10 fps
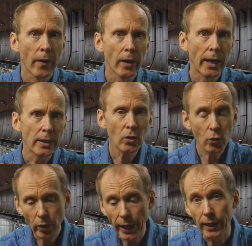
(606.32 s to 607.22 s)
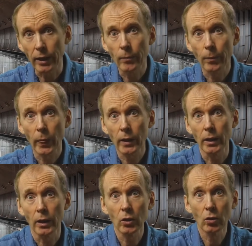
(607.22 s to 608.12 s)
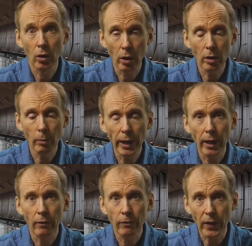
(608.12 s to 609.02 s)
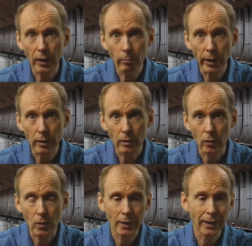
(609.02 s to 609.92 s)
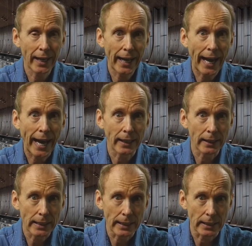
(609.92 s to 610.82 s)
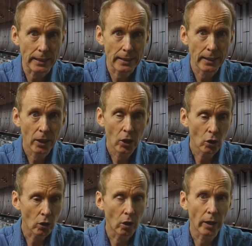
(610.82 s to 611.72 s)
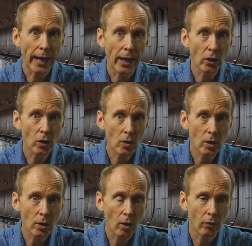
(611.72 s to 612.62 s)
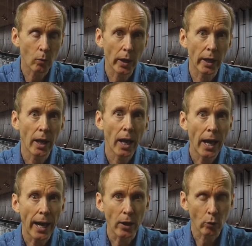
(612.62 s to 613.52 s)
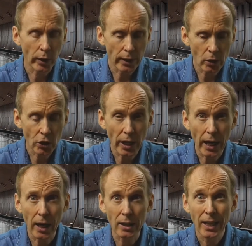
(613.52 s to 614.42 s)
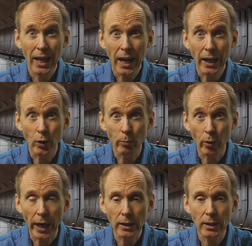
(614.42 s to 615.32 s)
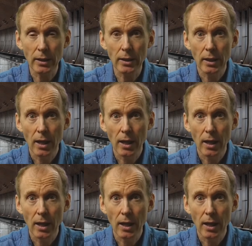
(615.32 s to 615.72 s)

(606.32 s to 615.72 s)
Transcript: As a trader, you learn about fundamentals and analytics. You learn how to use the software, how to read the charts, and you practice,